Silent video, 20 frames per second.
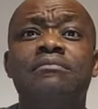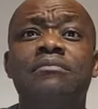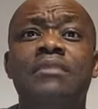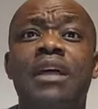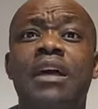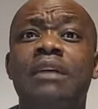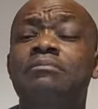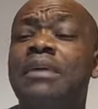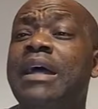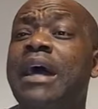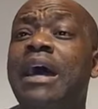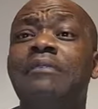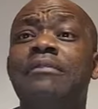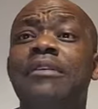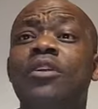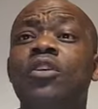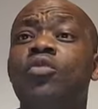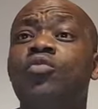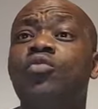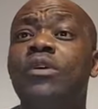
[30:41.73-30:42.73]
I may have a
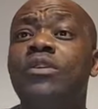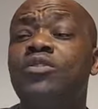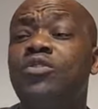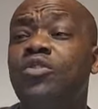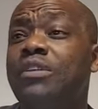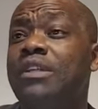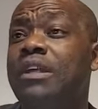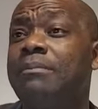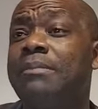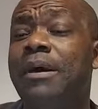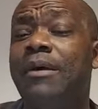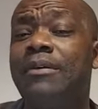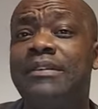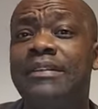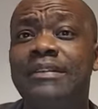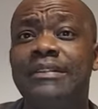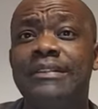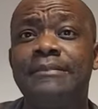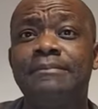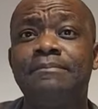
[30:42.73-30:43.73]
lot of questions about
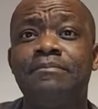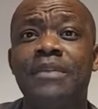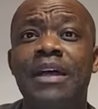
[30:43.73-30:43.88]
it,